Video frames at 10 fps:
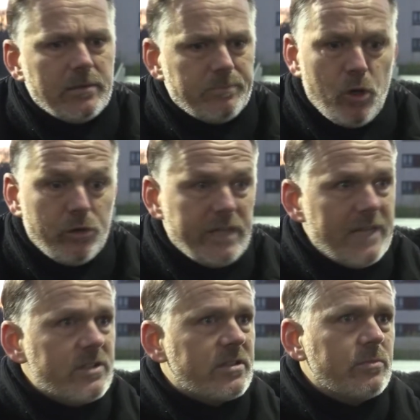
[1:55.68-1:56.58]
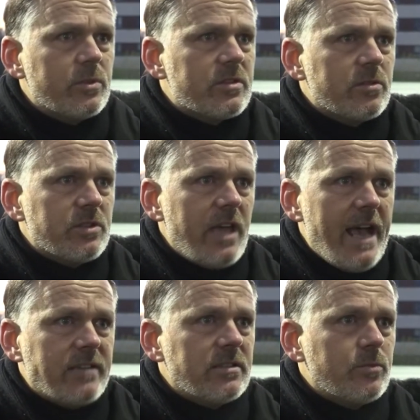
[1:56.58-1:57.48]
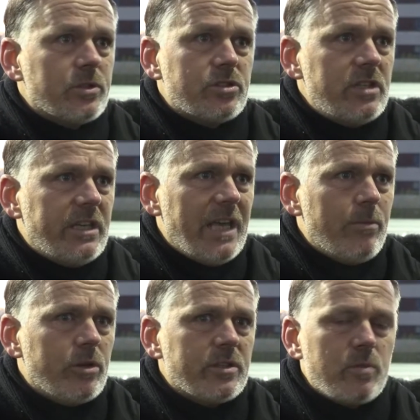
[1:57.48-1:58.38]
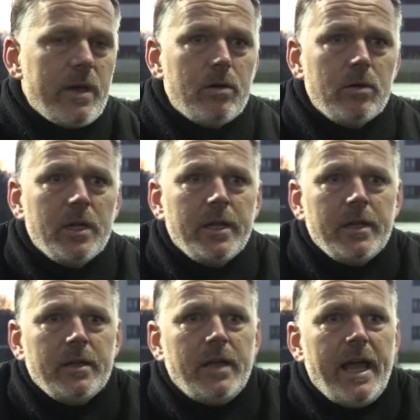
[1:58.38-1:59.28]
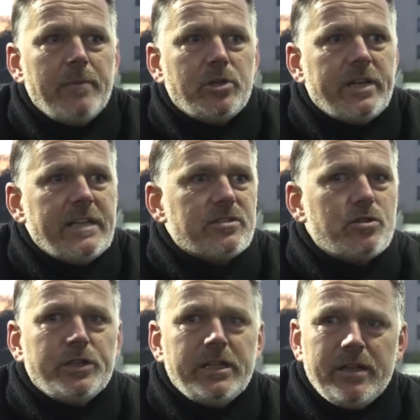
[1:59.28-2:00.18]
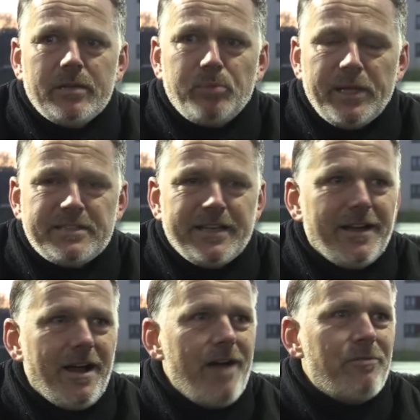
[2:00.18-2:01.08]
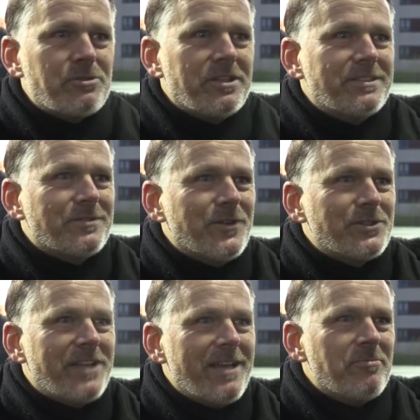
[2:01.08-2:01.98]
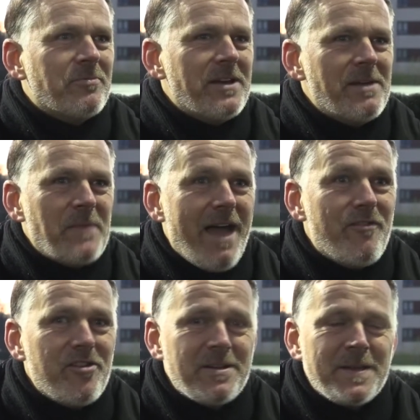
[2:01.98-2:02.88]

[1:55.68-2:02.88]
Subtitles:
Lauren Davidson was excellent when she came on as well. Crichton has gone in there and played centre half, which I think is the first time ever.